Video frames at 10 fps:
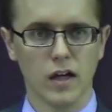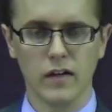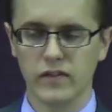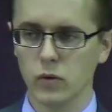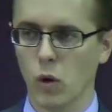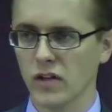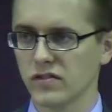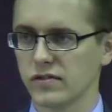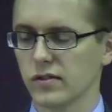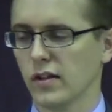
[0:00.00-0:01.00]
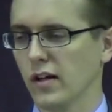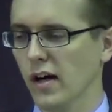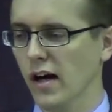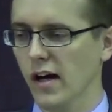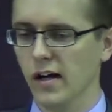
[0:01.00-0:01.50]
if he was
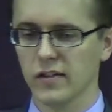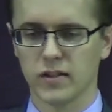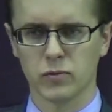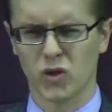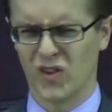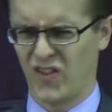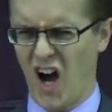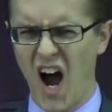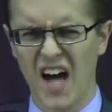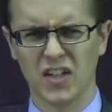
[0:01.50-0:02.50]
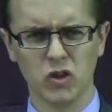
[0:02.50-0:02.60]
uh, some sort of God,